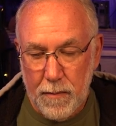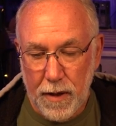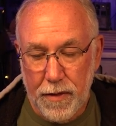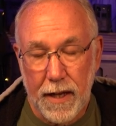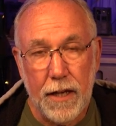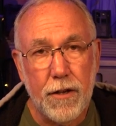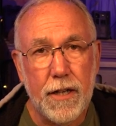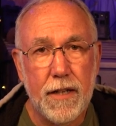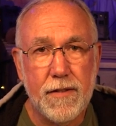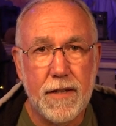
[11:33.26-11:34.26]
But thank
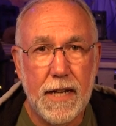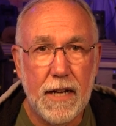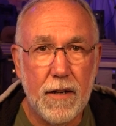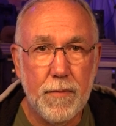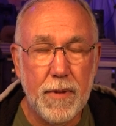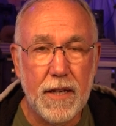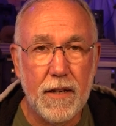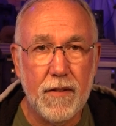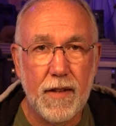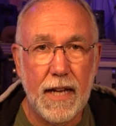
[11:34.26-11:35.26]
goodness now,
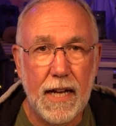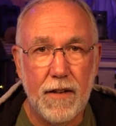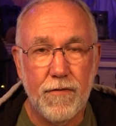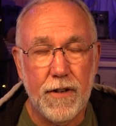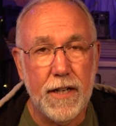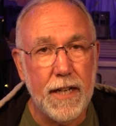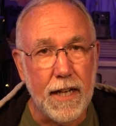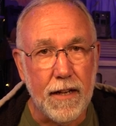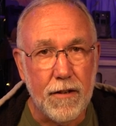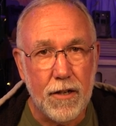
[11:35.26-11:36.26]
because they had
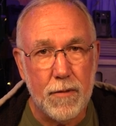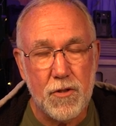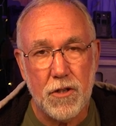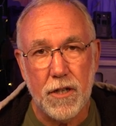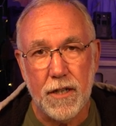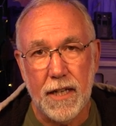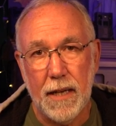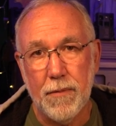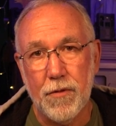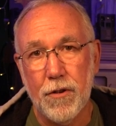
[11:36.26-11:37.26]
funding, Armstrong
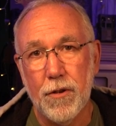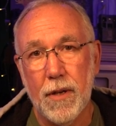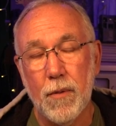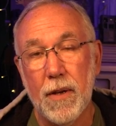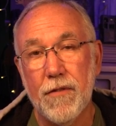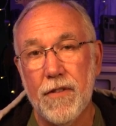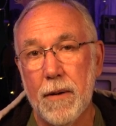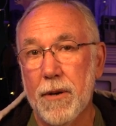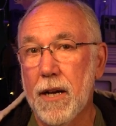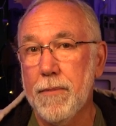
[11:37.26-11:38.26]
came through, and we have
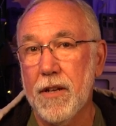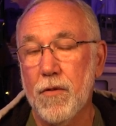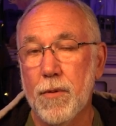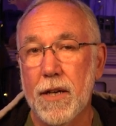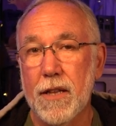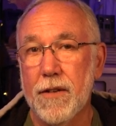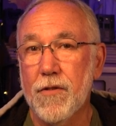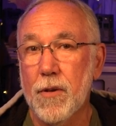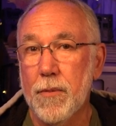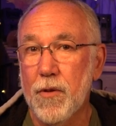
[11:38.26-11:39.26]
fiber optics where I
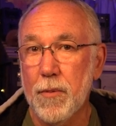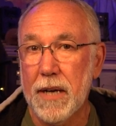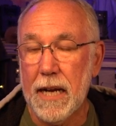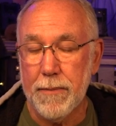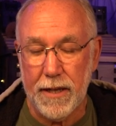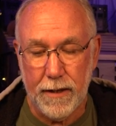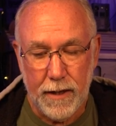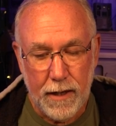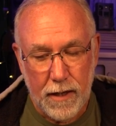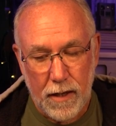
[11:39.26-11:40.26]
live, so I'm super happy.
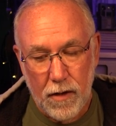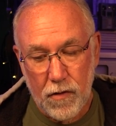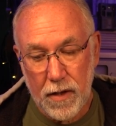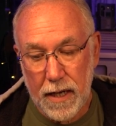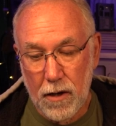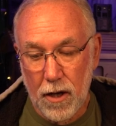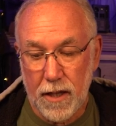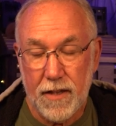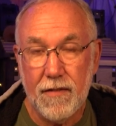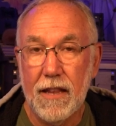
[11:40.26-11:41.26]
So now all
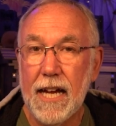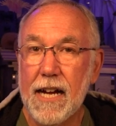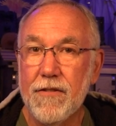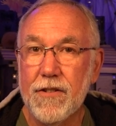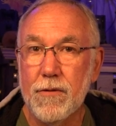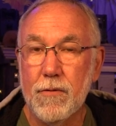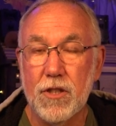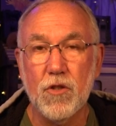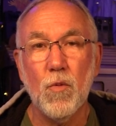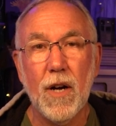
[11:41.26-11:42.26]
that's left,
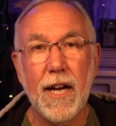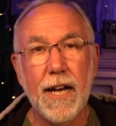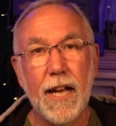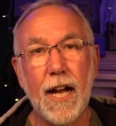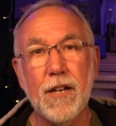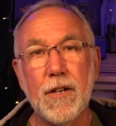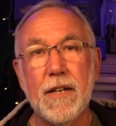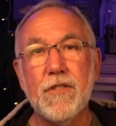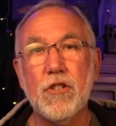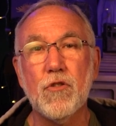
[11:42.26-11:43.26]
which is why I don't
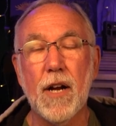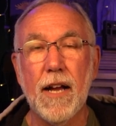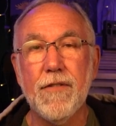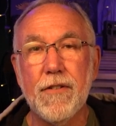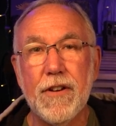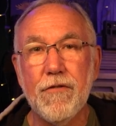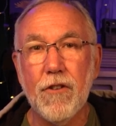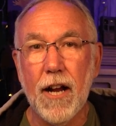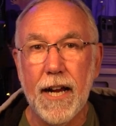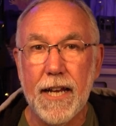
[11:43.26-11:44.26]
have to drive every
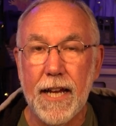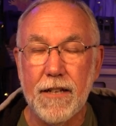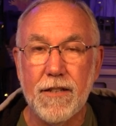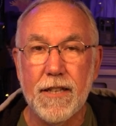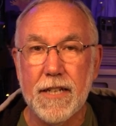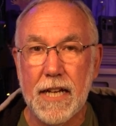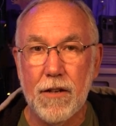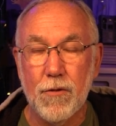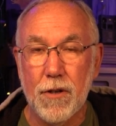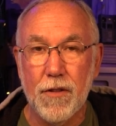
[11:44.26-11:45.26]
Friday to the
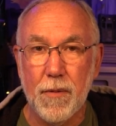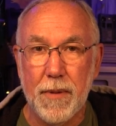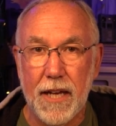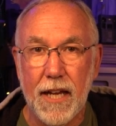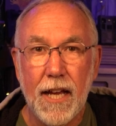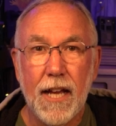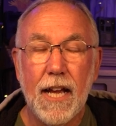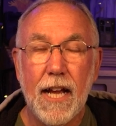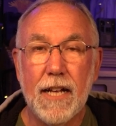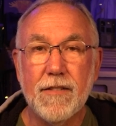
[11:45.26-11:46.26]
town north of me
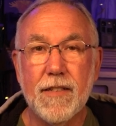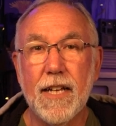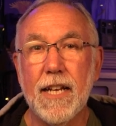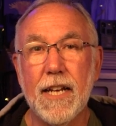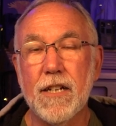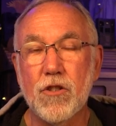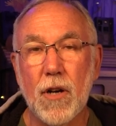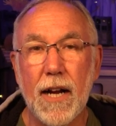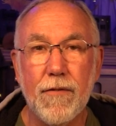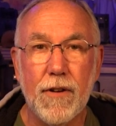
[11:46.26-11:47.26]
and sit in a
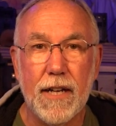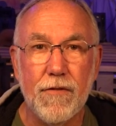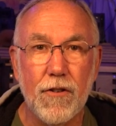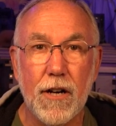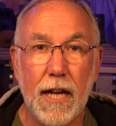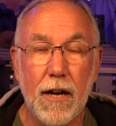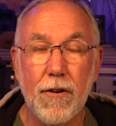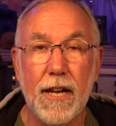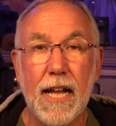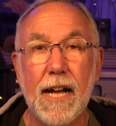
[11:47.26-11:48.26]
driveway for an
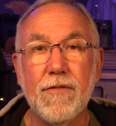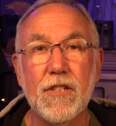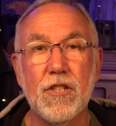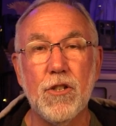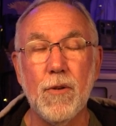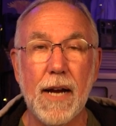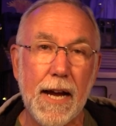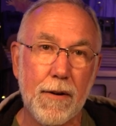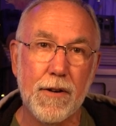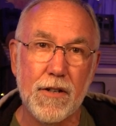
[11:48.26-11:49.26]
hour and a half to 2
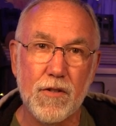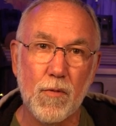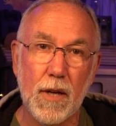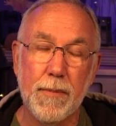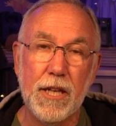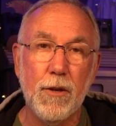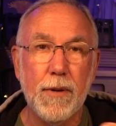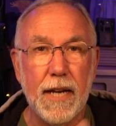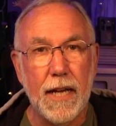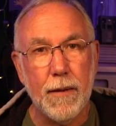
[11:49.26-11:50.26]
hours while my
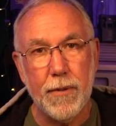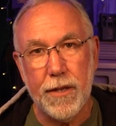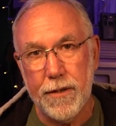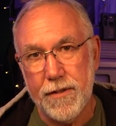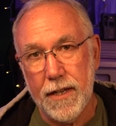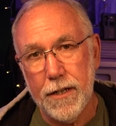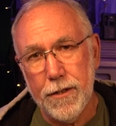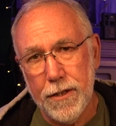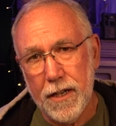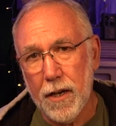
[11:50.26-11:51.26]
Q&A uploads. I know
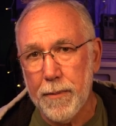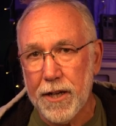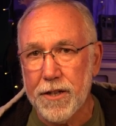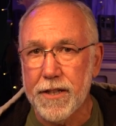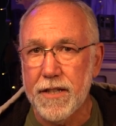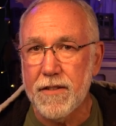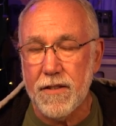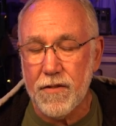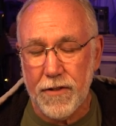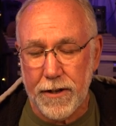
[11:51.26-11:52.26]
you care about all this.
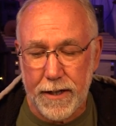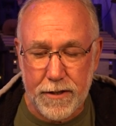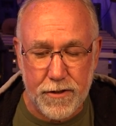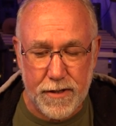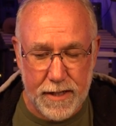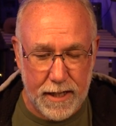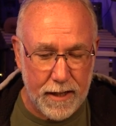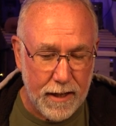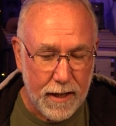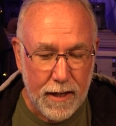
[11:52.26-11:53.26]
It's very
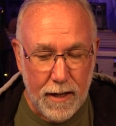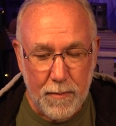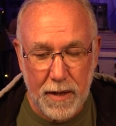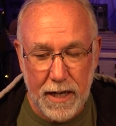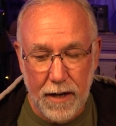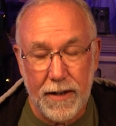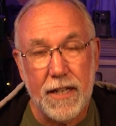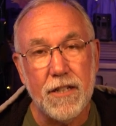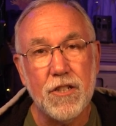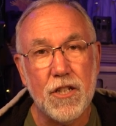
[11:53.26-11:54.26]
interesting. But now I
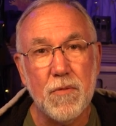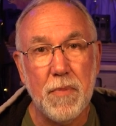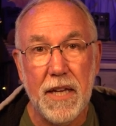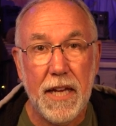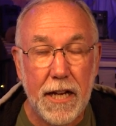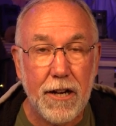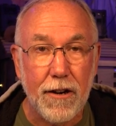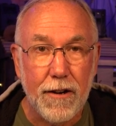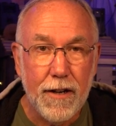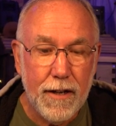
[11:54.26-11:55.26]
get to just be
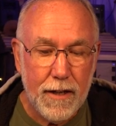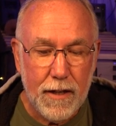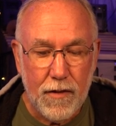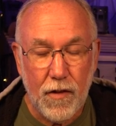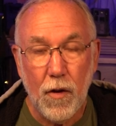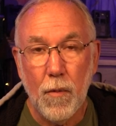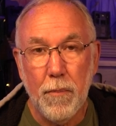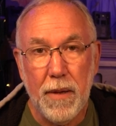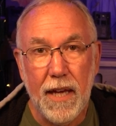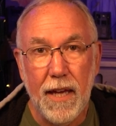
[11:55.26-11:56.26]
here. So
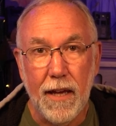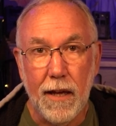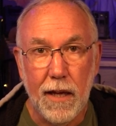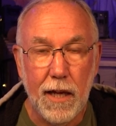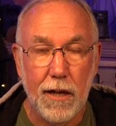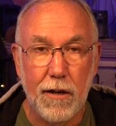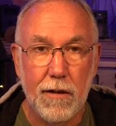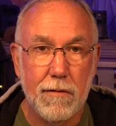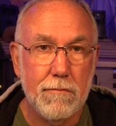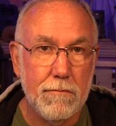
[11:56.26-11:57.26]
bee here.
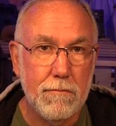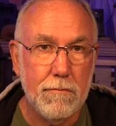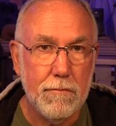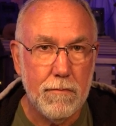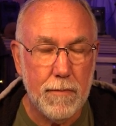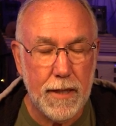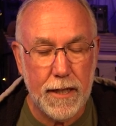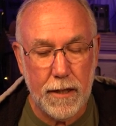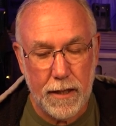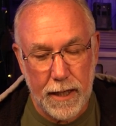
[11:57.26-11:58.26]

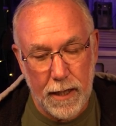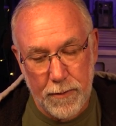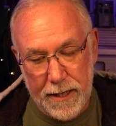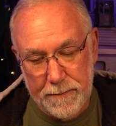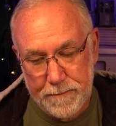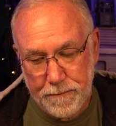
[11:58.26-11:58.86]
Get it? Anyway,